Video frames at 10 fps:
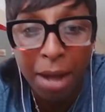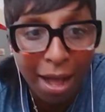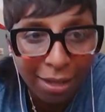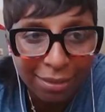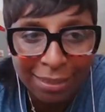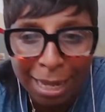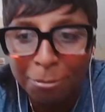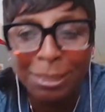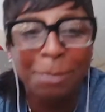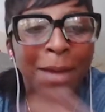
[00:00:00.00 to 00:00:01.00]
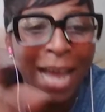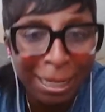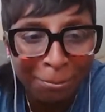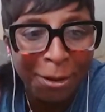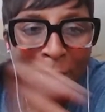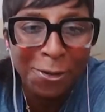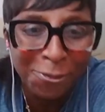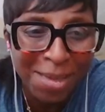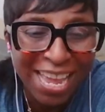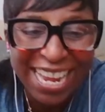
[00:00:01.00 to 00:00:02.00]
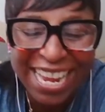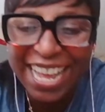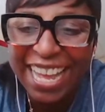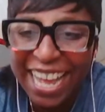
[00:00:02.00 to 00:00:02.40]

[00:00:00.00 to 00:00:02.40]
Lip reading: but that was the bad part of me.